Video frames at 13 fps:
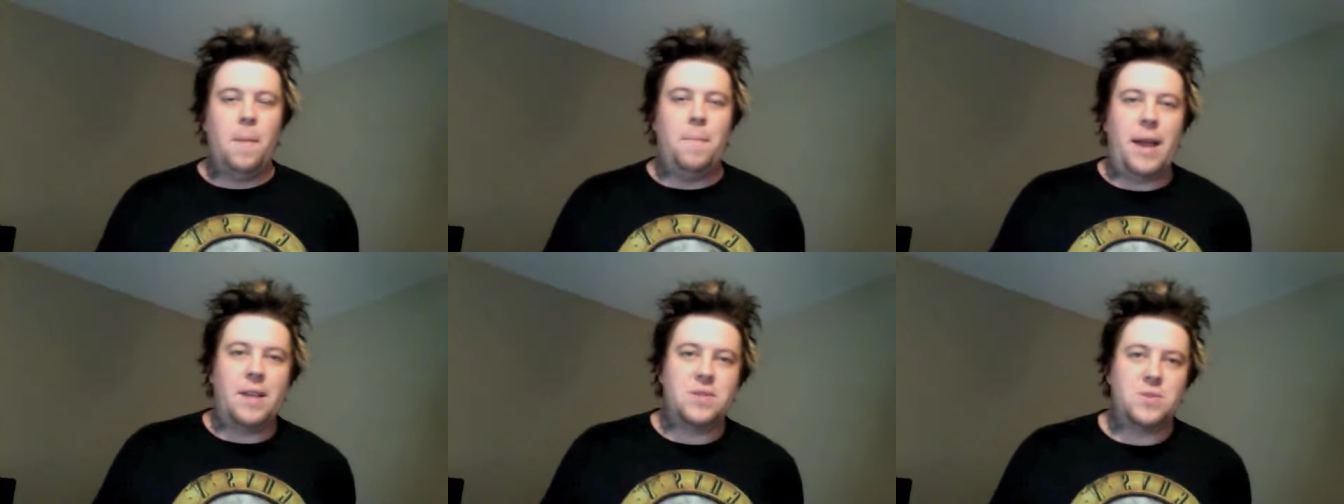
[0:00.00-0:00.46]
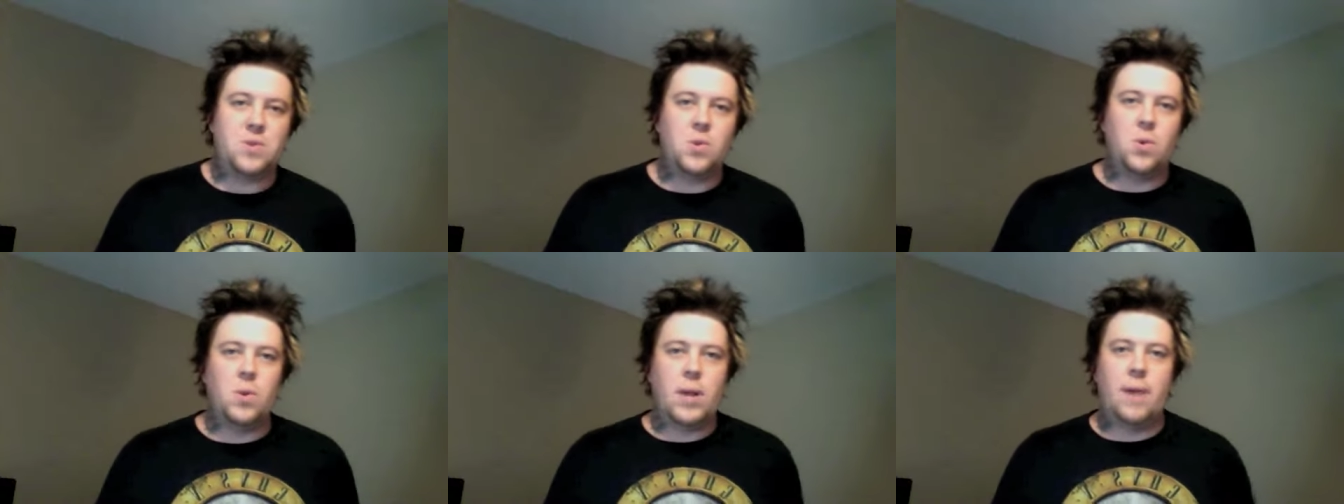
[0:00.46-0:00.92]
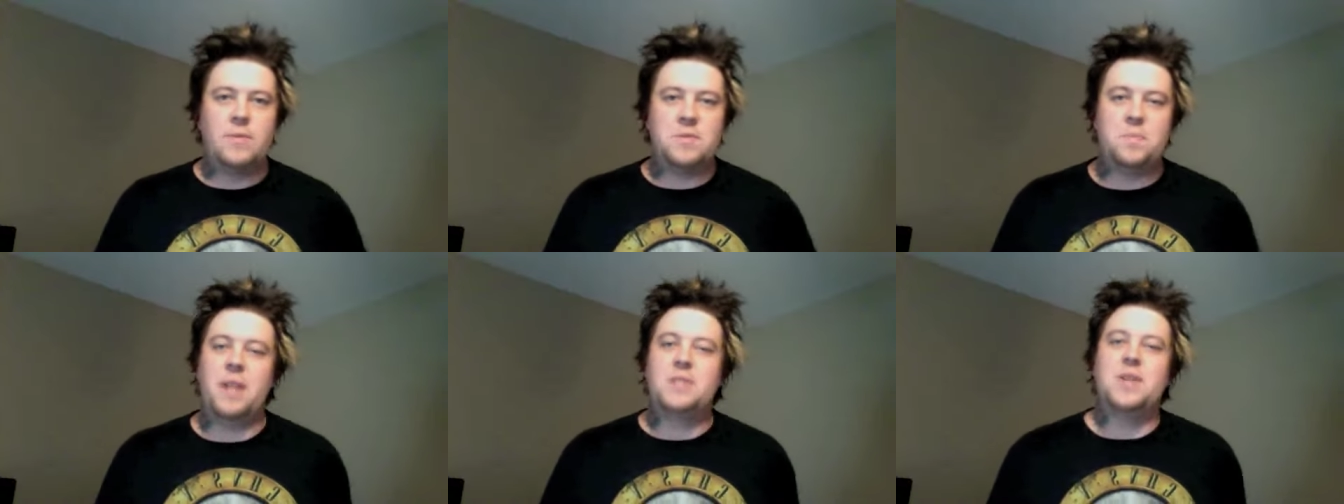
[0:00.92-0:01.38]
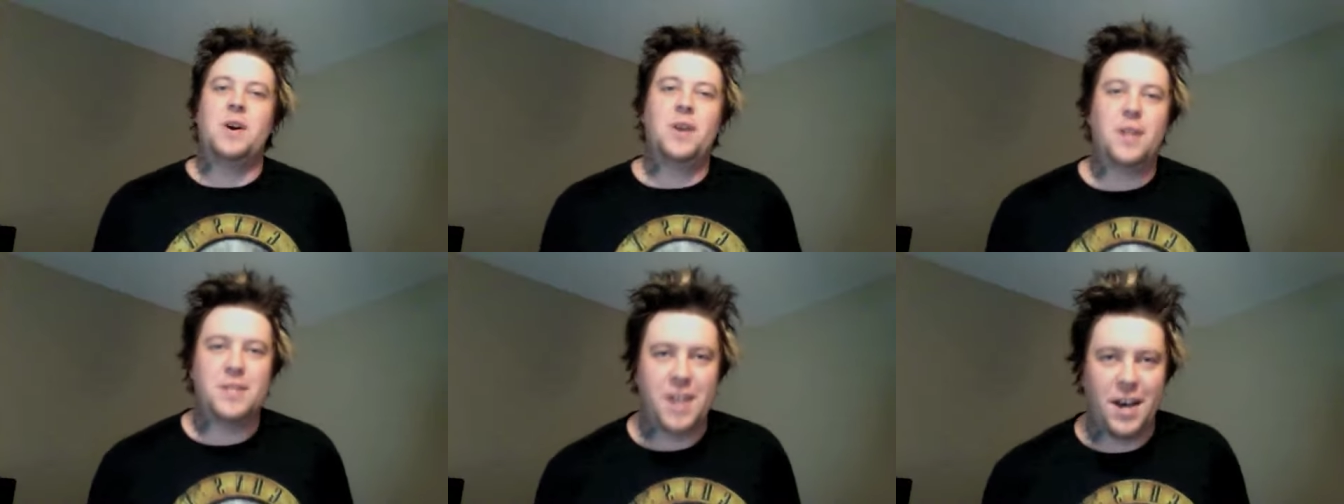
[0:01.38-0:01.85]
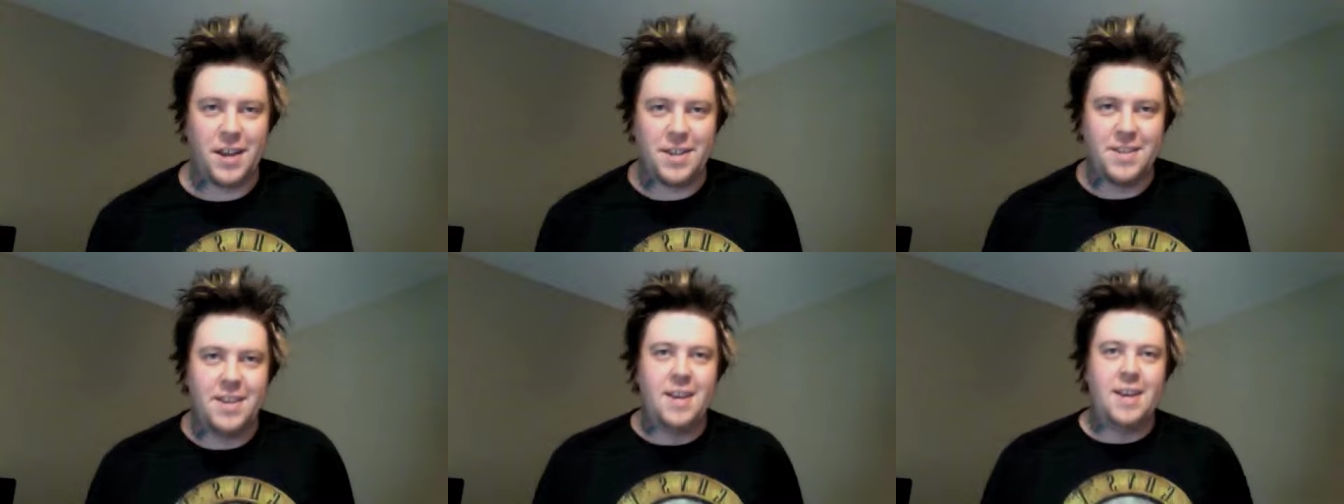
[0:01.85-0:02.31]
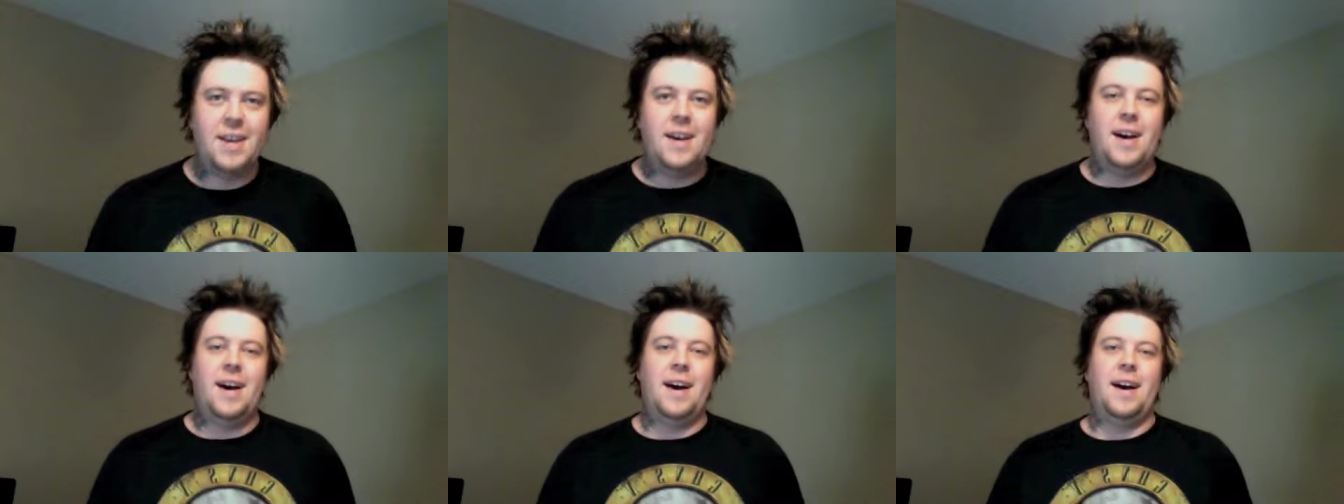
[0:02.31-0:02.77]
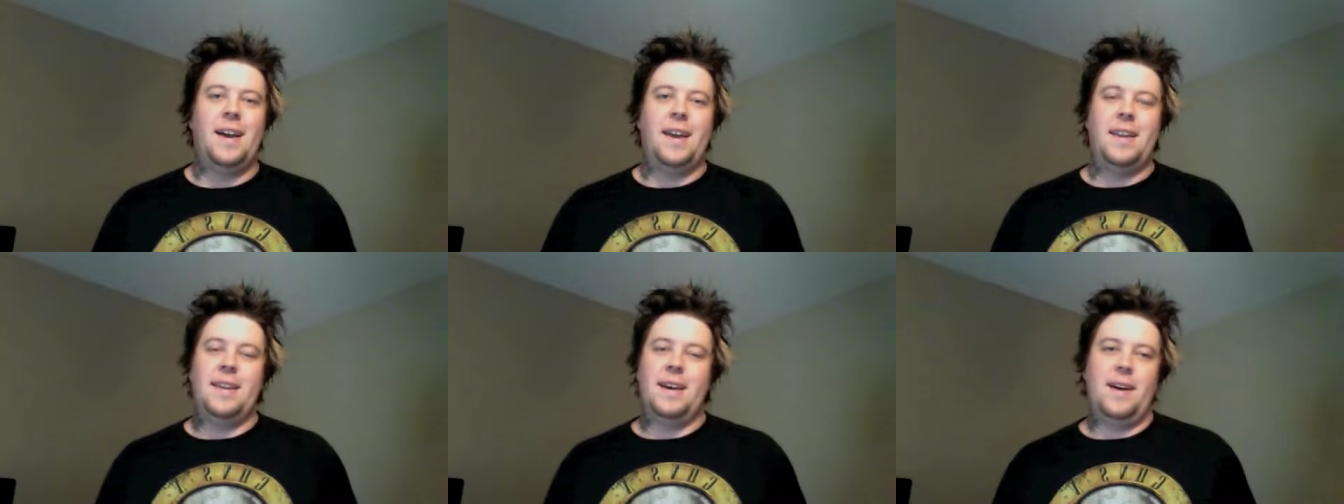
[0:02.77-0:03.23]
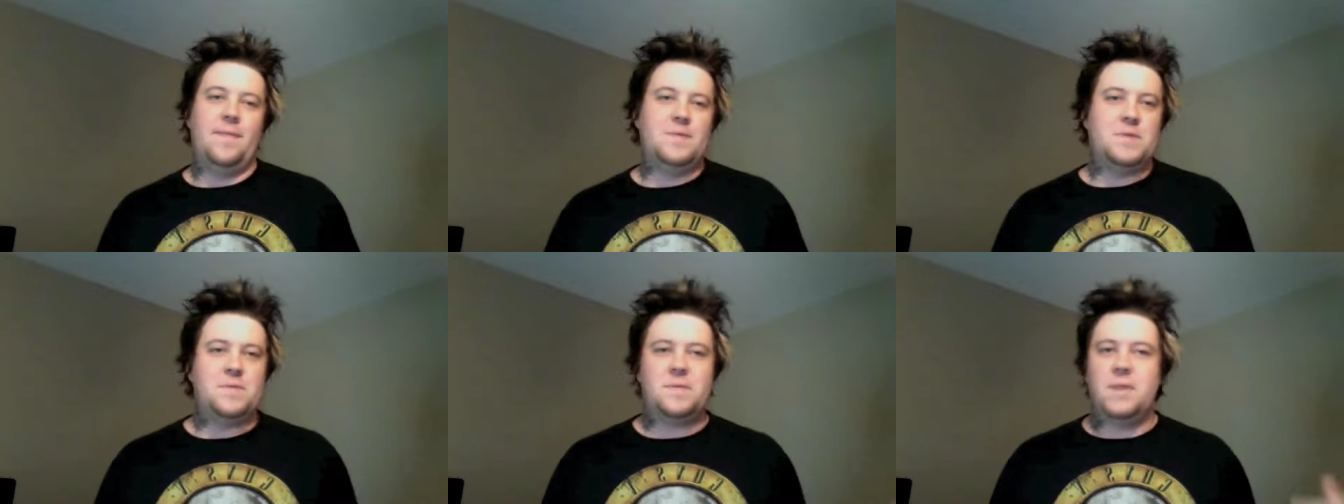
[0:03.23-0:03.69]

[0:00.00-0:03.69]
back in school, I was picked on a ton, and I was